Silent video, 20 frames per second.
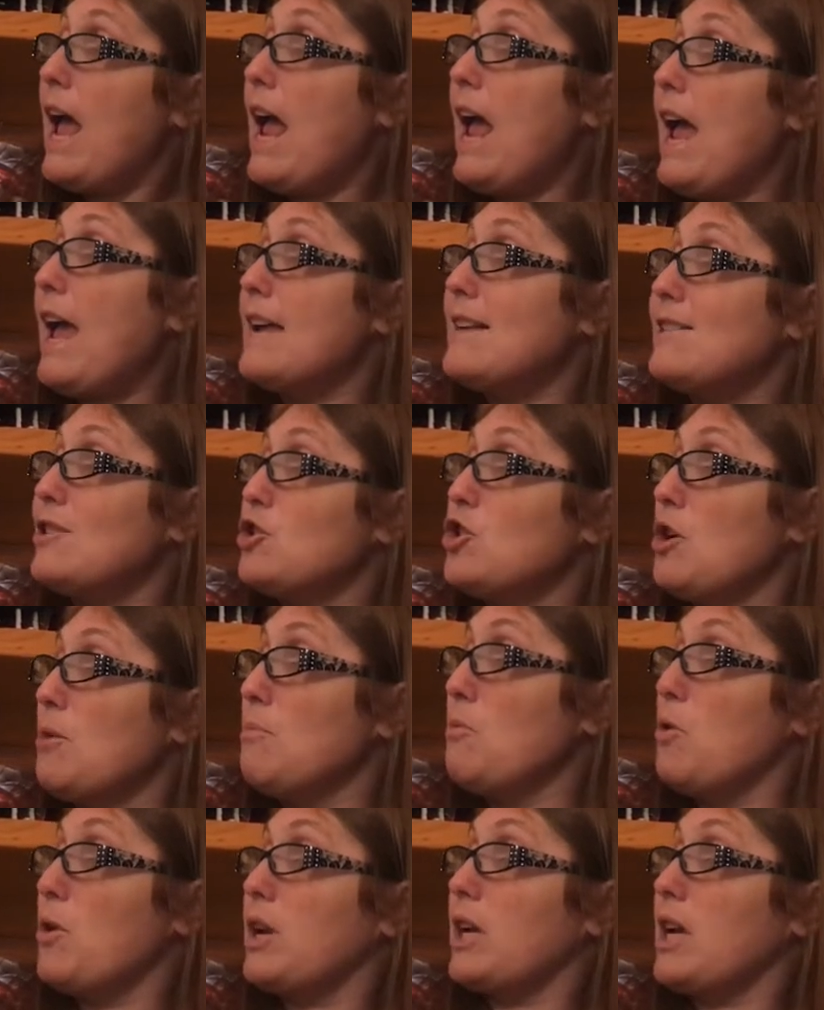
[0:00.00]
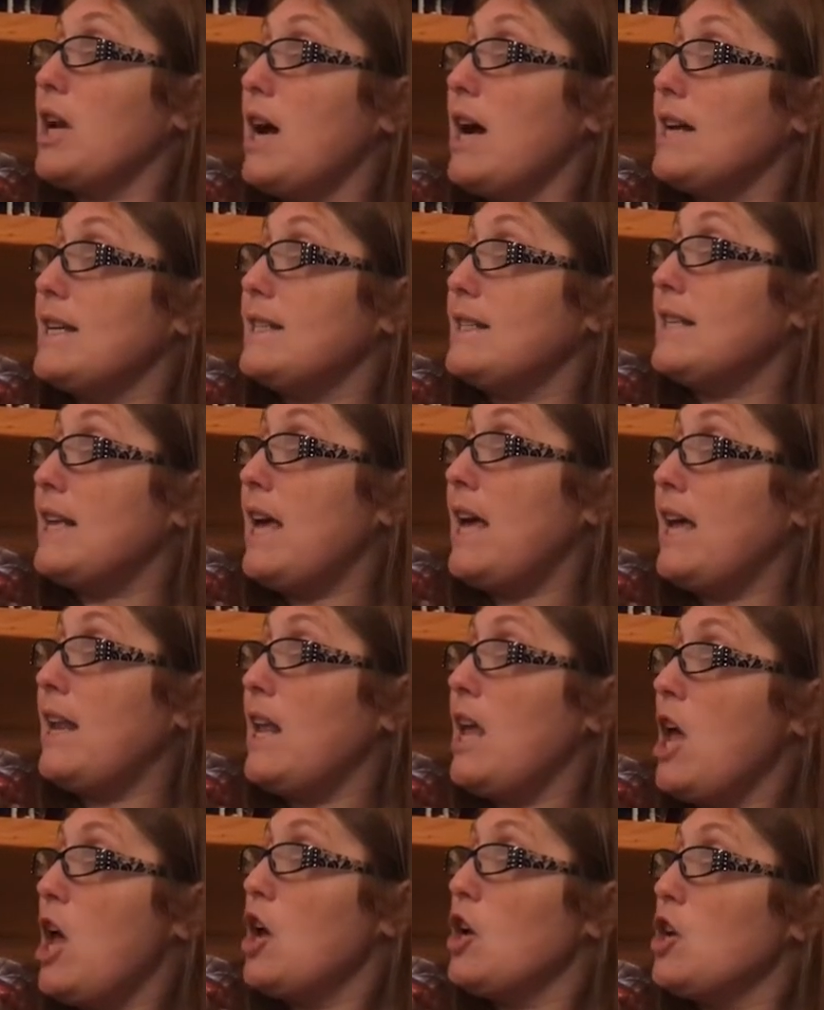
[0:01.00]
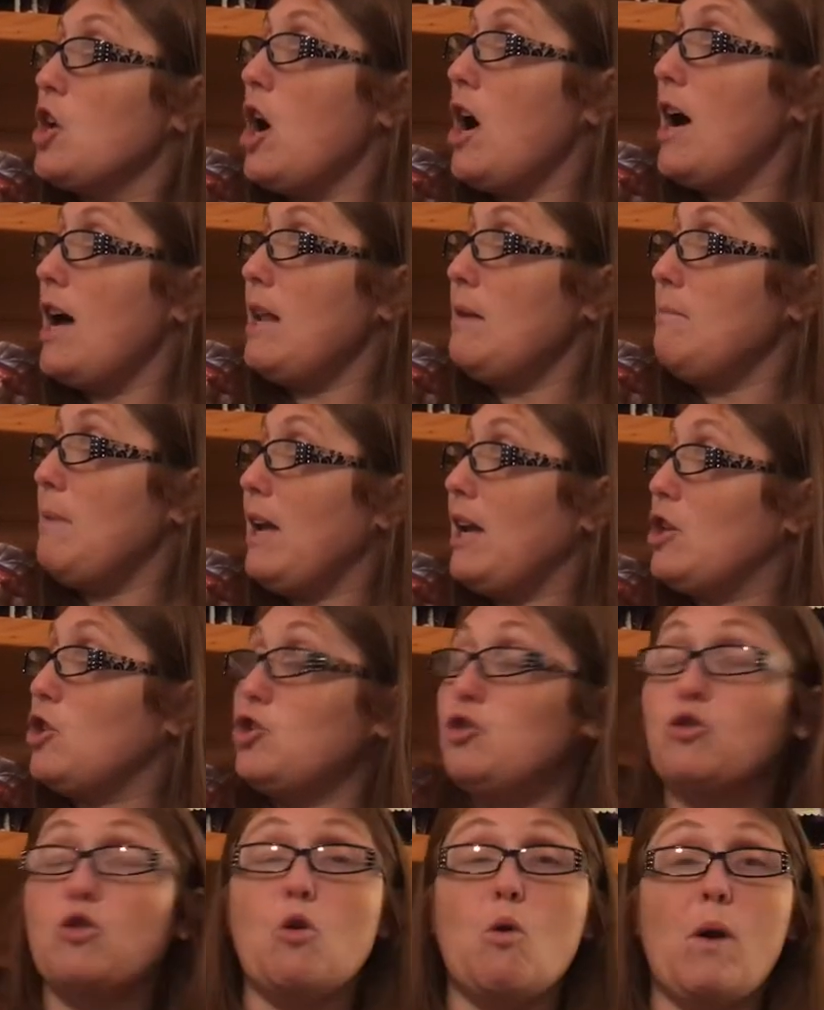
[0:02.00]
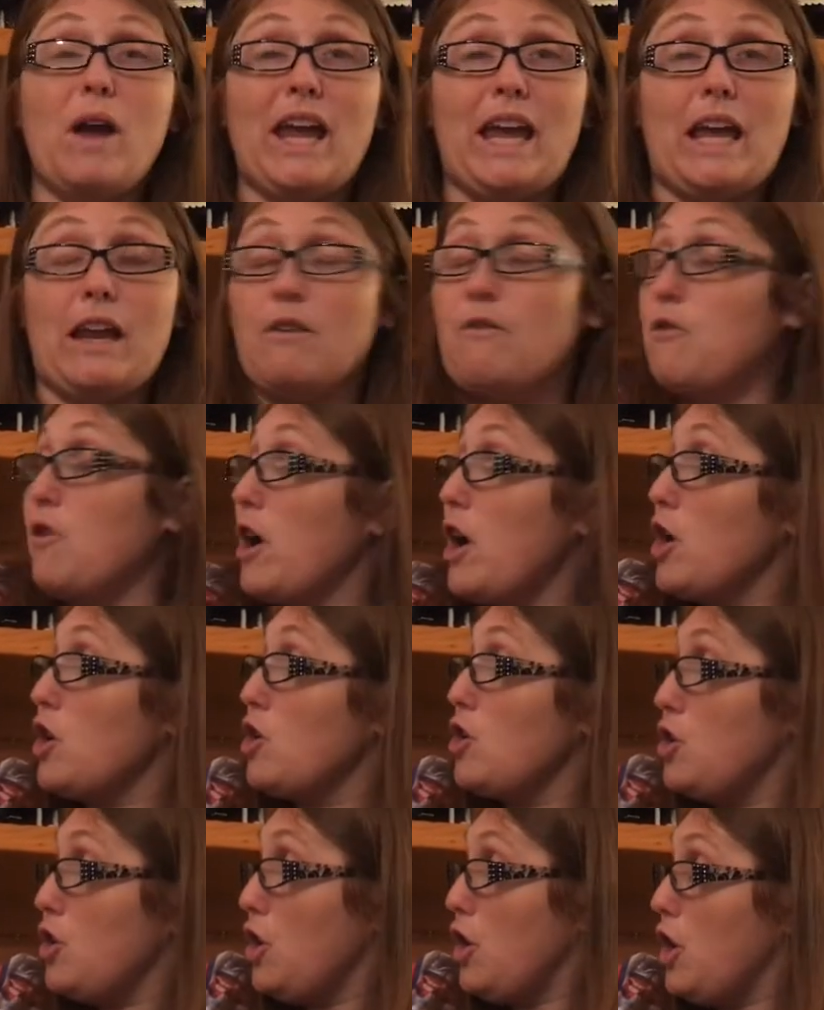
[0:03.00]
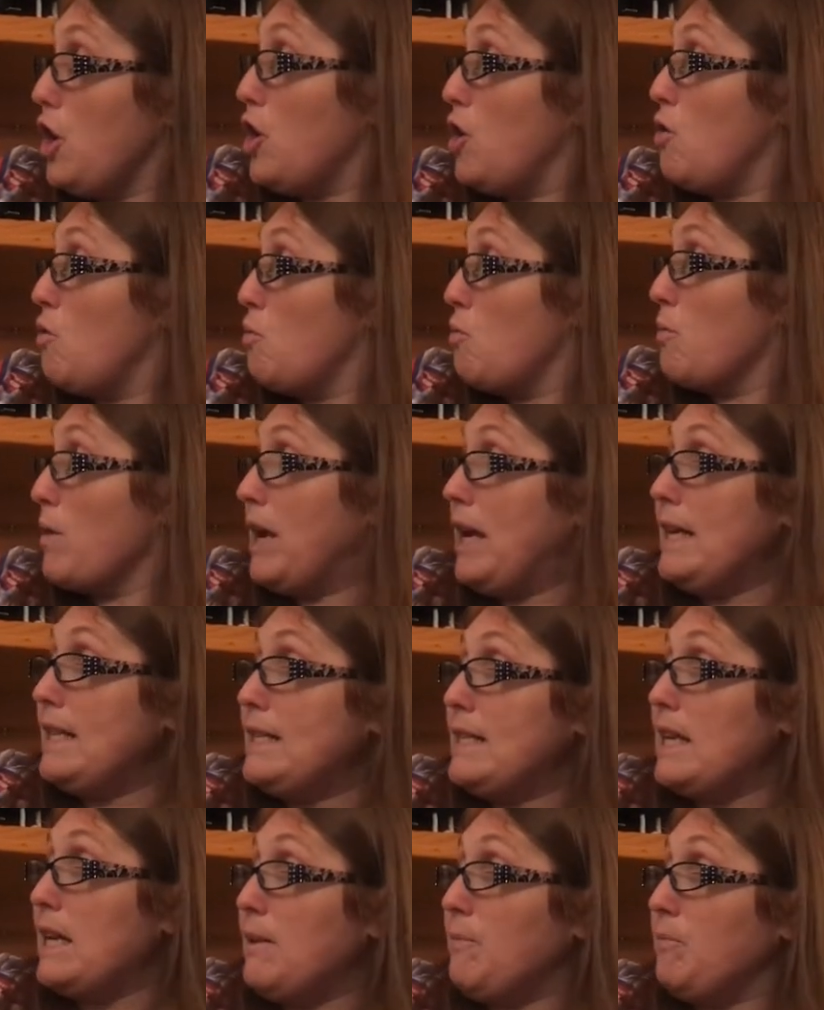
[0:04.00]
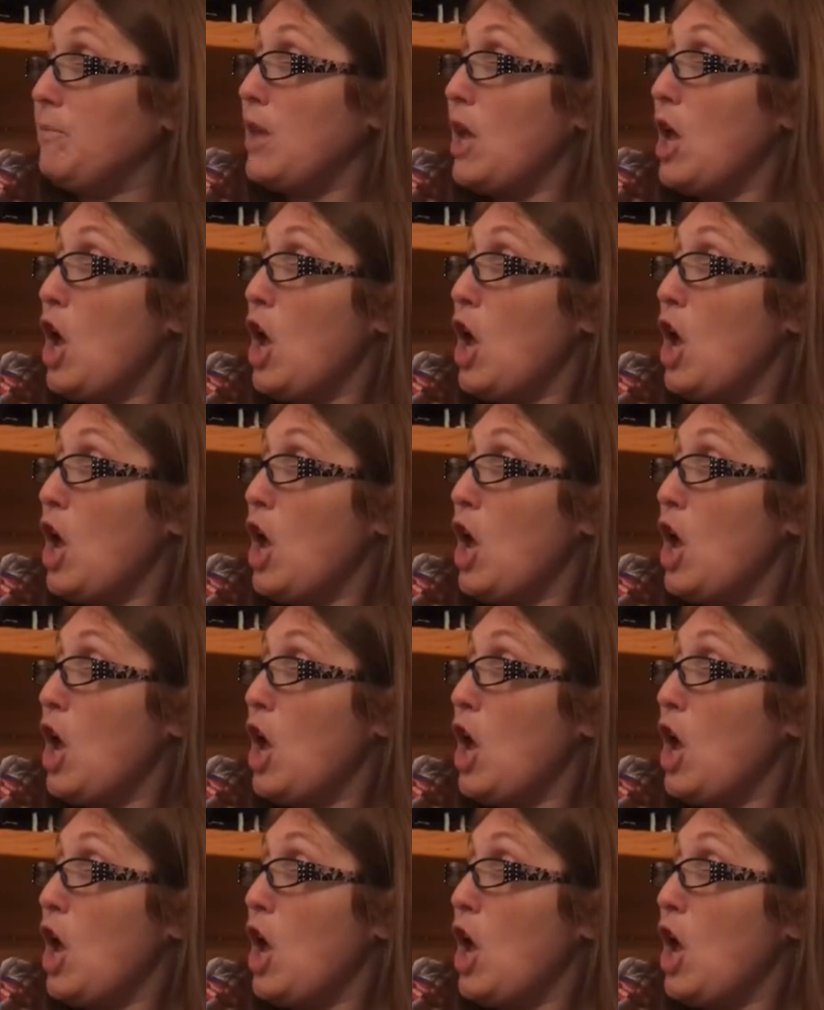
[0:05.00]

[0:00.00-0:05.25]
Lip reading: "Esther," Mordecai said, "God made you queen for a good reason.